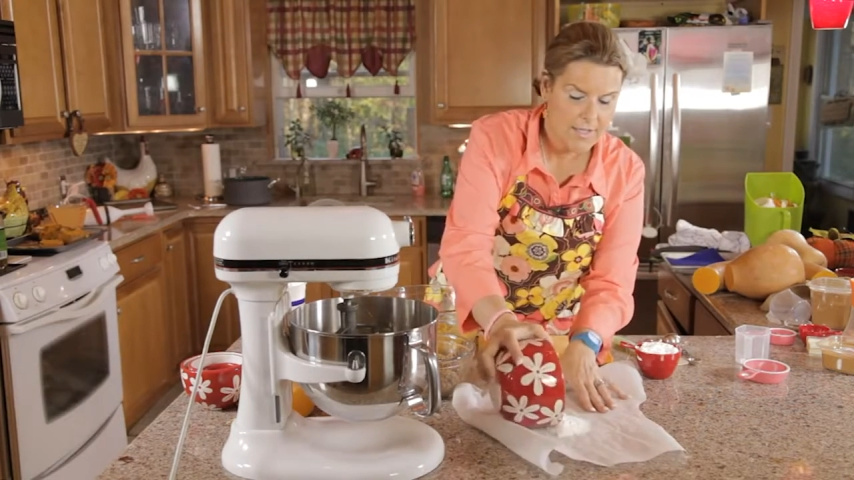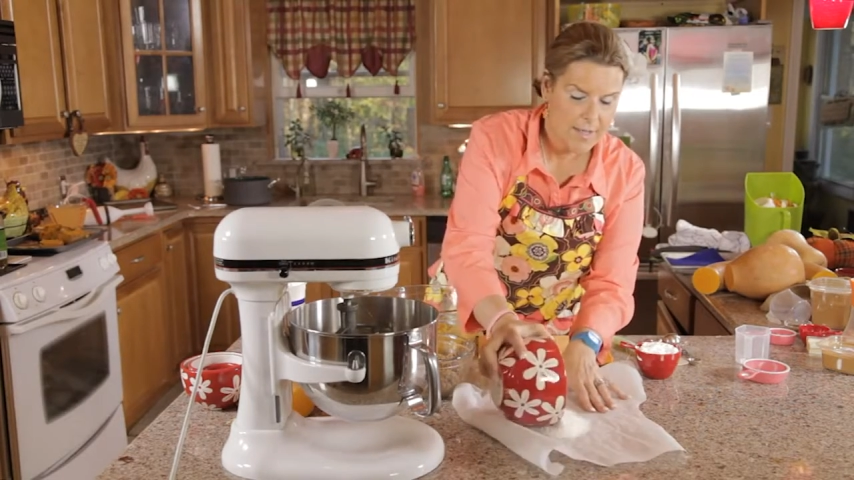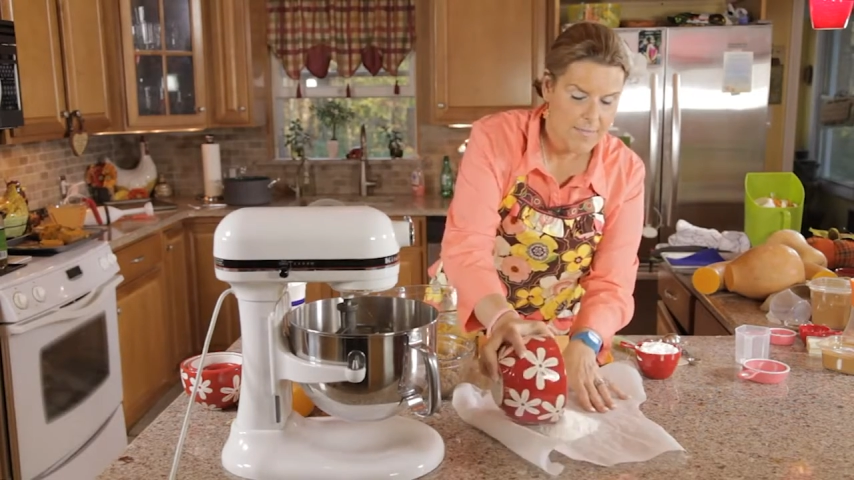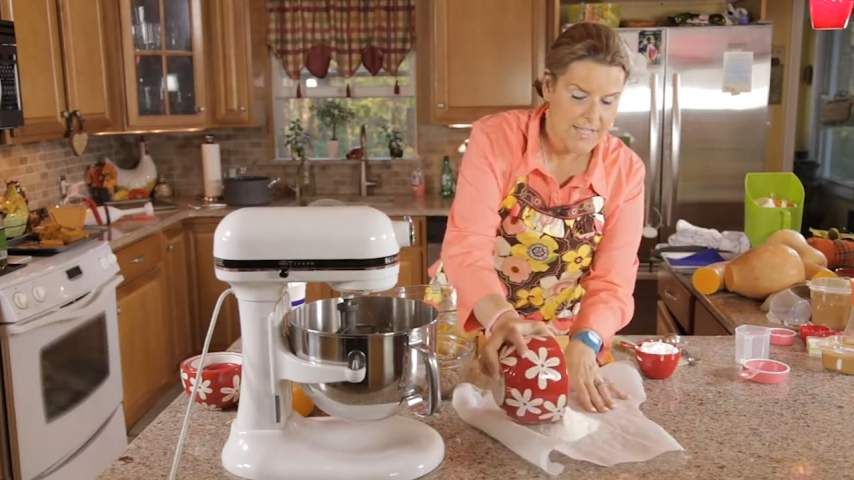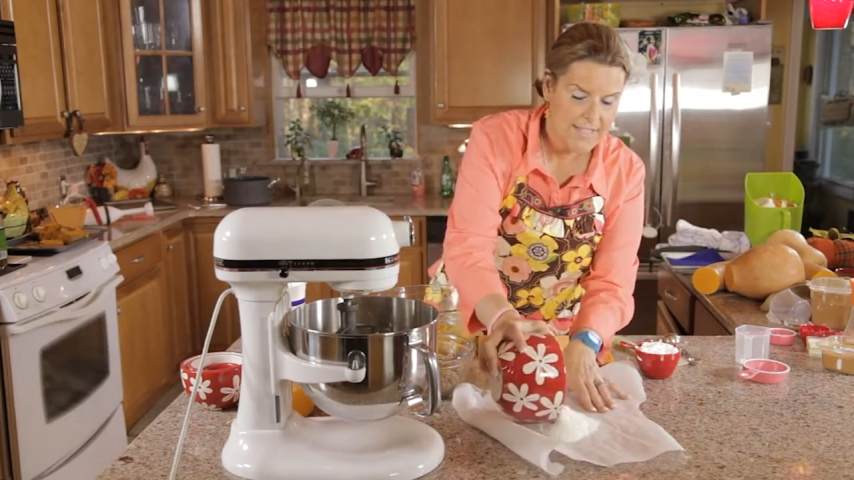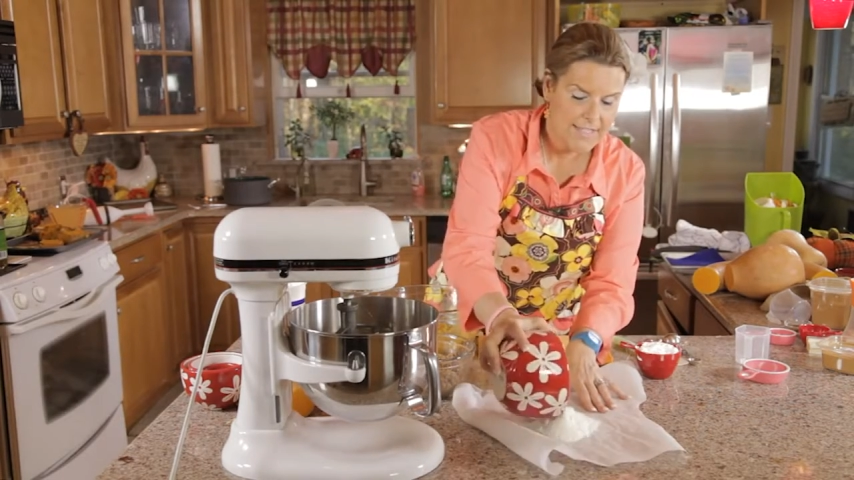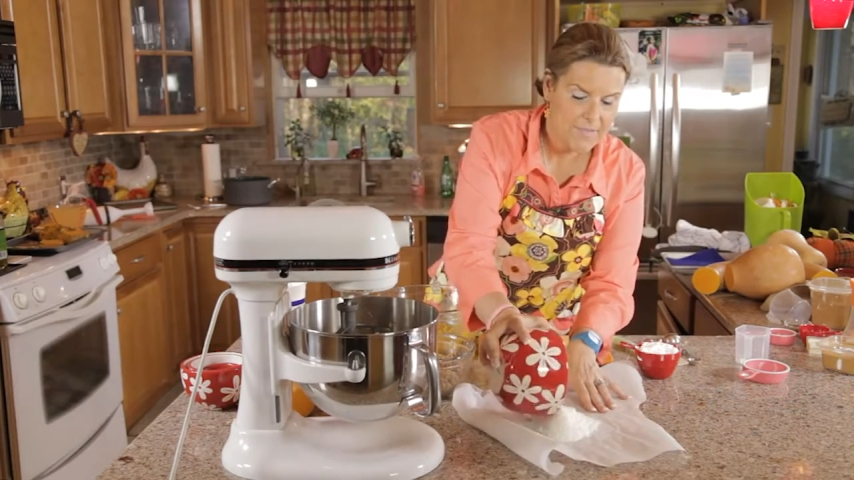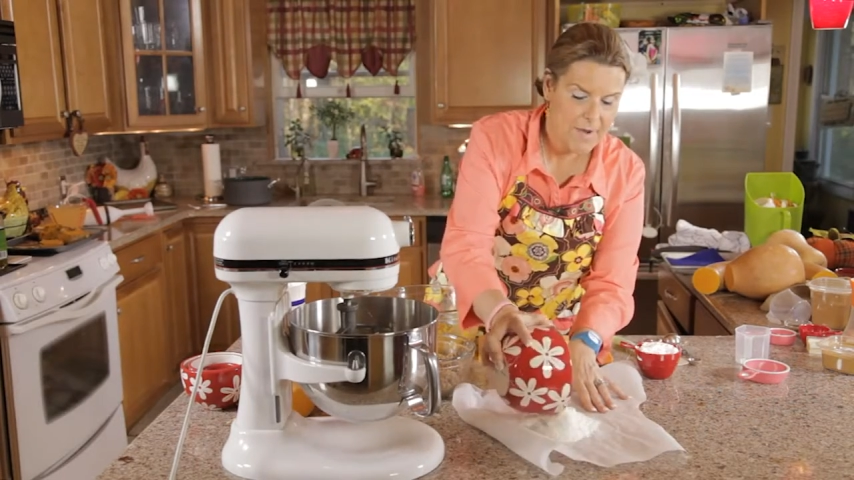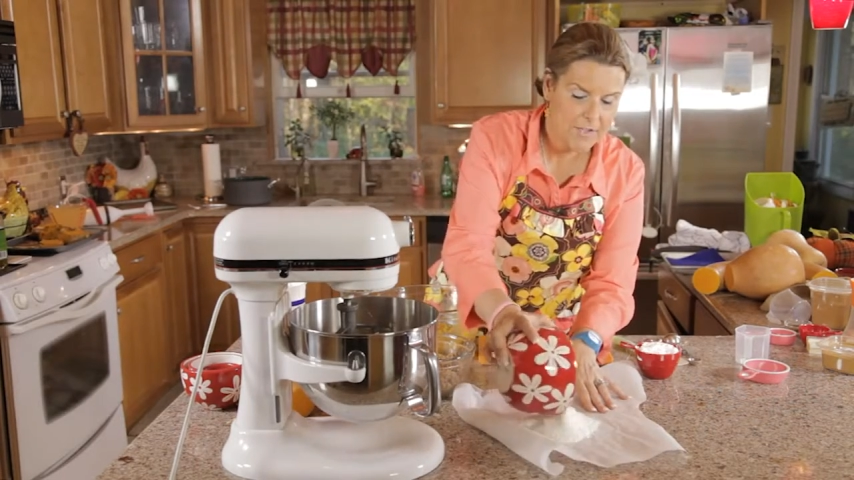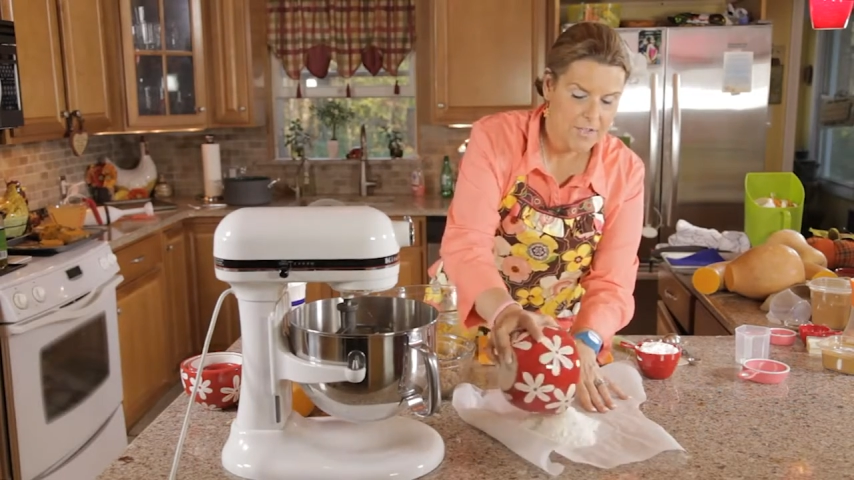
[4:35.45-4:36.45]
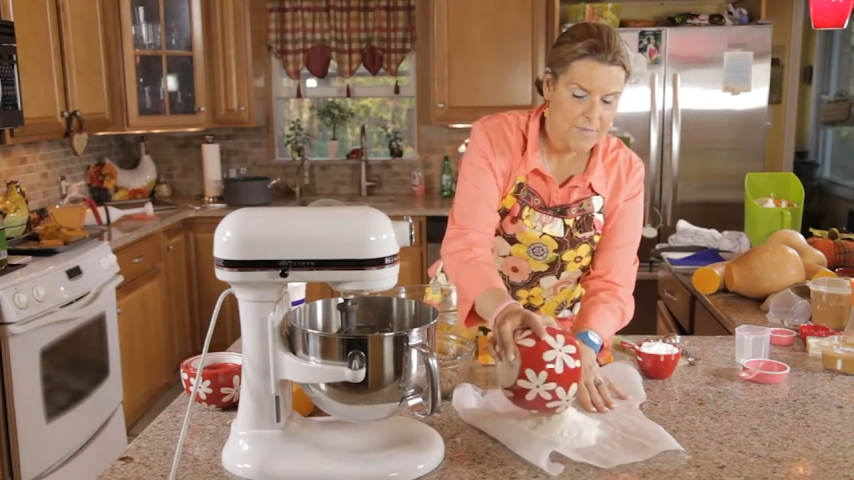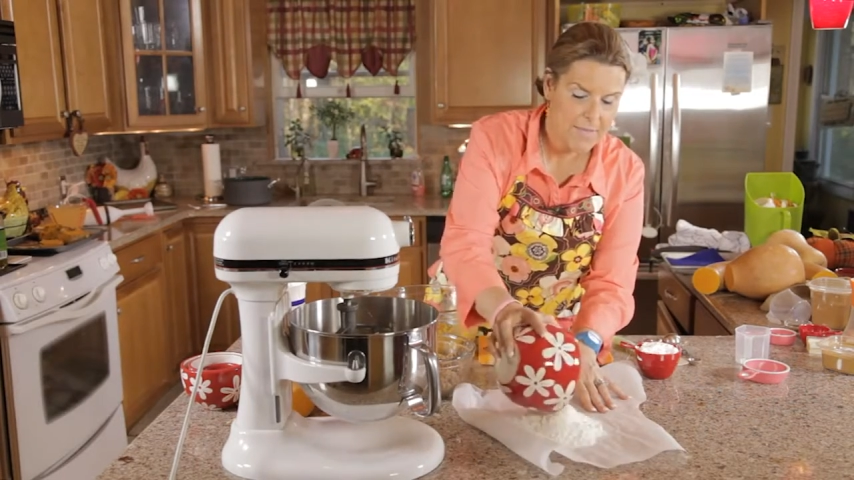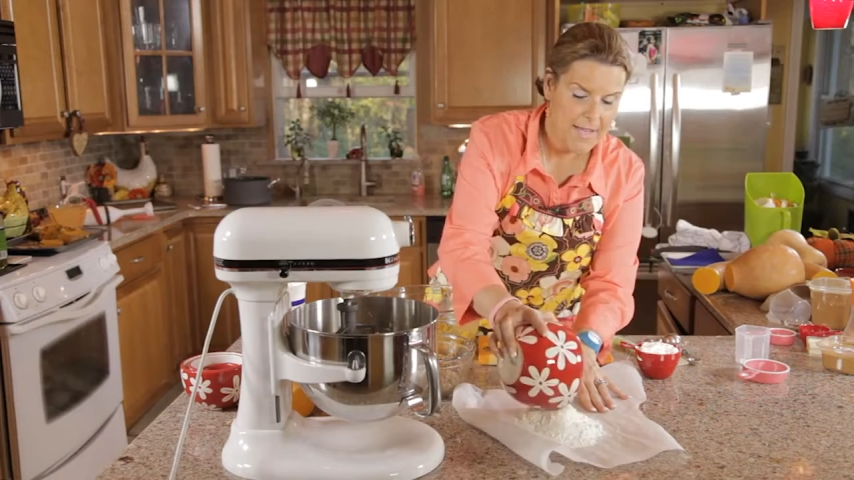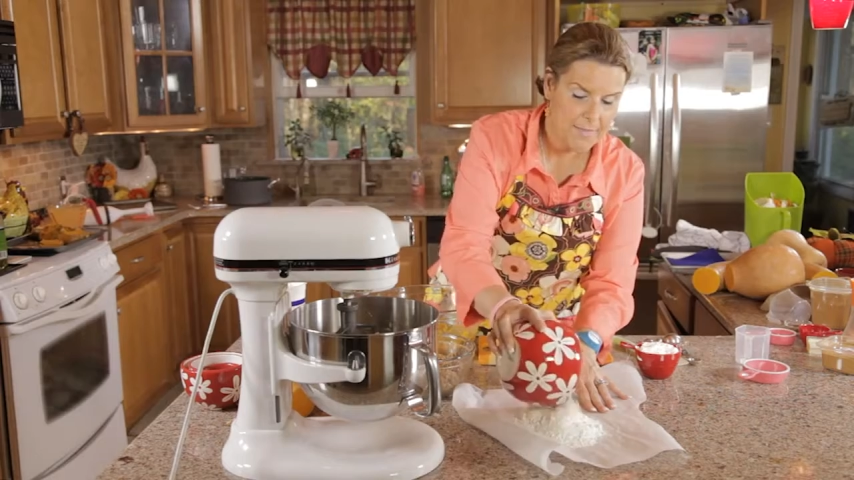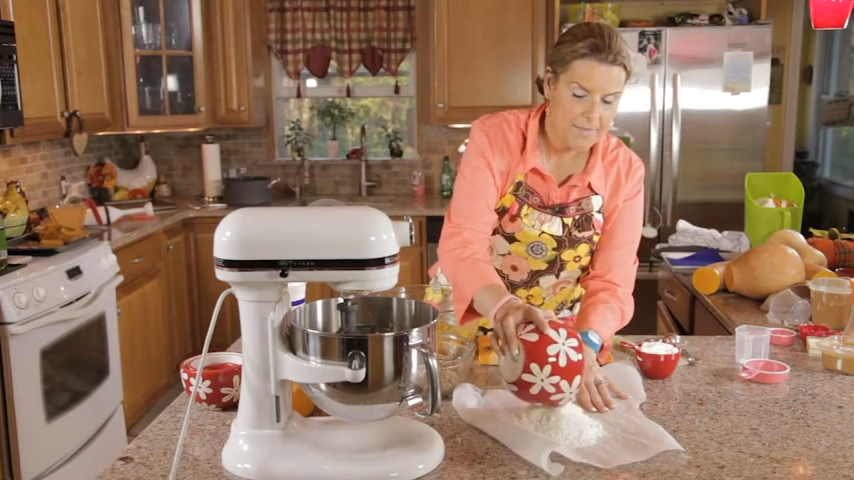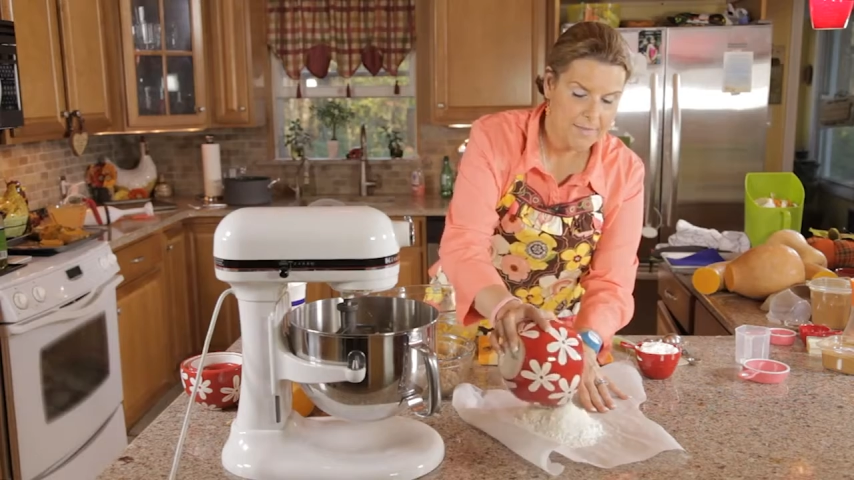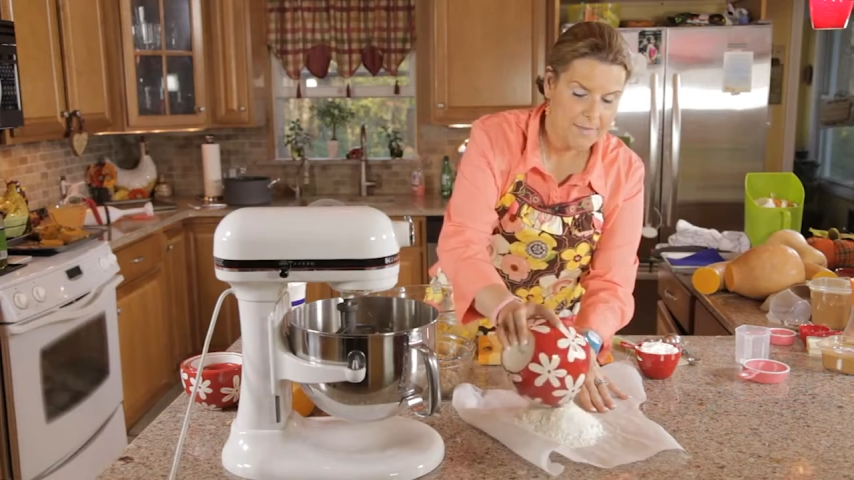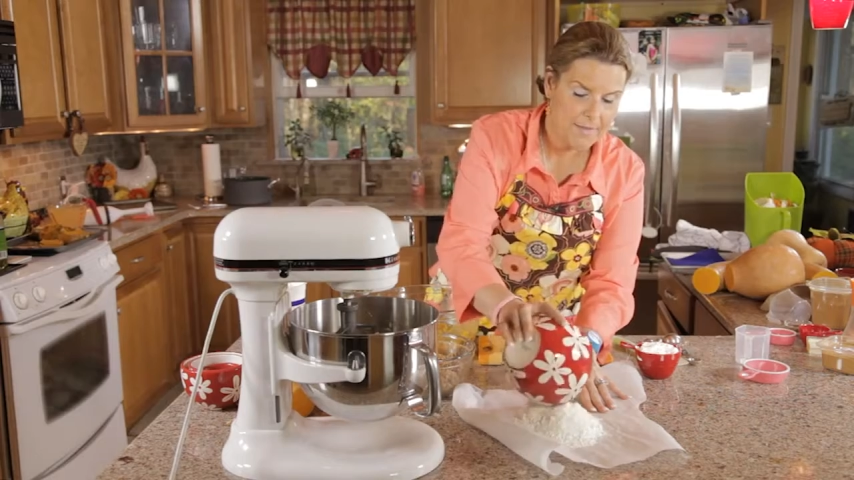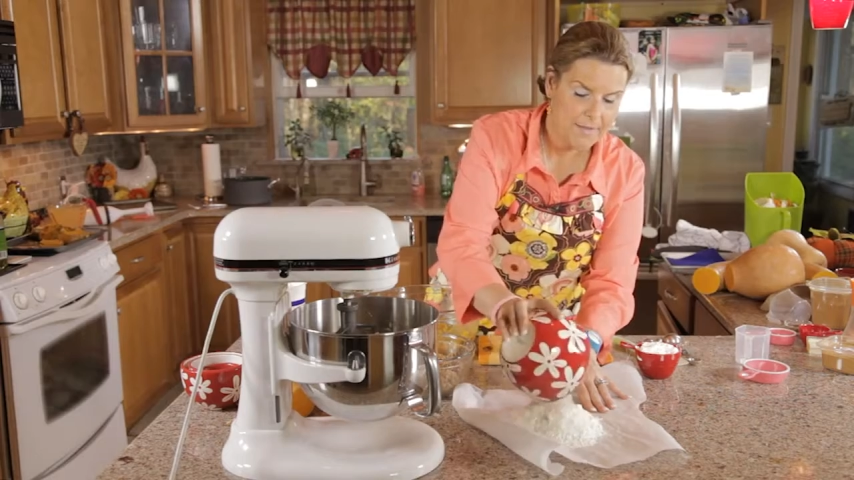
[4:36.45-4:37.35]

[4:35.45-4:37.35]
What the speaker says: a piece of parchment paper